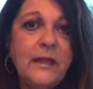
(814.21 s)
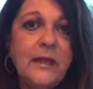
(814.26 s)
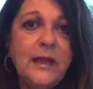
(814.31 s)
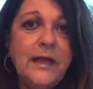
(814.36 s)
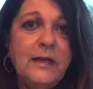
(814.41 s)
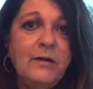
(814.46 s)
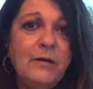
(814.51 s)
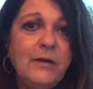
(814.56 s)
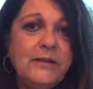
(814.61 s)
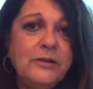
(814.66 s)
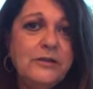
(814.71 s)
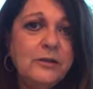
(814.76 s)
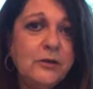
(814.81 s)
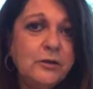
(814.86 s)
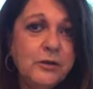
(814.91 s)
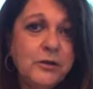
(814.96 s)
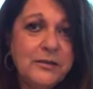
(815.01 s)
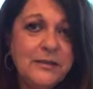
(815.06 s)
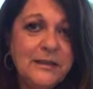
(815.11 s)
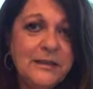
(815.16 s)
anyway,
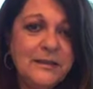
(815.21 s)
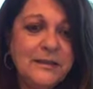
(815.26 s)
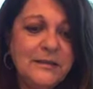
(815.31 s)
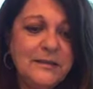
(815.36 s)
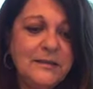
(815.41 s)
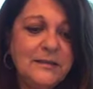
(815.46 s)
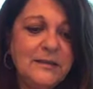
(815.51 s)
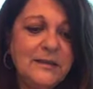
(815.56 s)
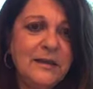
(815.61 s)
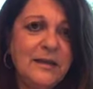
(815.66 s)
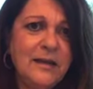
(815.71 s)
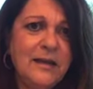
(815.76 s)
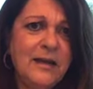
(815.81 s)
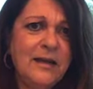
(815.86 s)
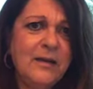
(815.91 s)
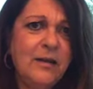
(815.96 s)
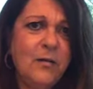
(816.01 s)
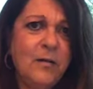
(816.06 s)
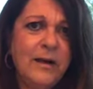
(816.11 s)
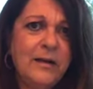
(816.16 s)
social distancing
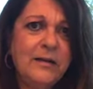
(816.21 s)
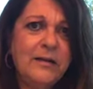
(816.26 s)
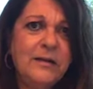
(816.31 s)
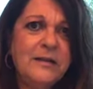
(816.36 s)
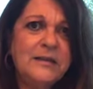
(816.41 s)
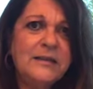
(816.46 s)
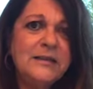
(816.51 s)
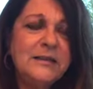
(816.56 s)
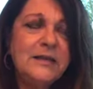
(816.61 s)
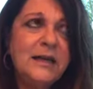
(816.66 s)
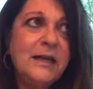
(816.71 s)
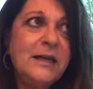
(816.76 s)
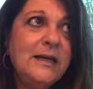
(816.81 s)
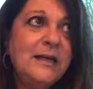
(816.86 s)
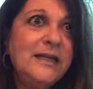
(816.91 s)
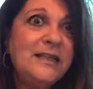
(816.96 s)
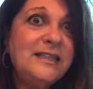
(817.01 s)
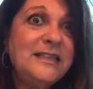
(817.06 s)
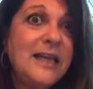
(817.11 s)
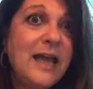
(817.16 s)
and go out, and the sun
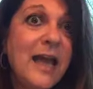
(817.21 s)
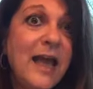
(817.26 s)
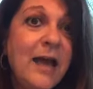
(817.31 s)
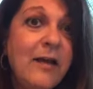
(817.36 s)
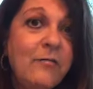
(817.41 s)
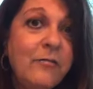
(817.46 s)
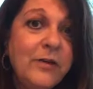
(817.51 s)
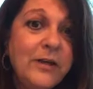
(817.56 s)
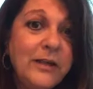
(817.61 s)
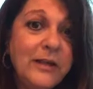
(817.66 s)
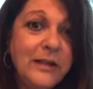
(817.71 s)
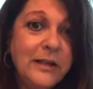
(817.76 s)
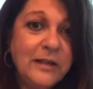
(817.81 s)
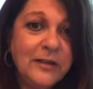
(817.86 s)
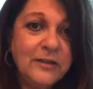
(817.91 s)
is everything.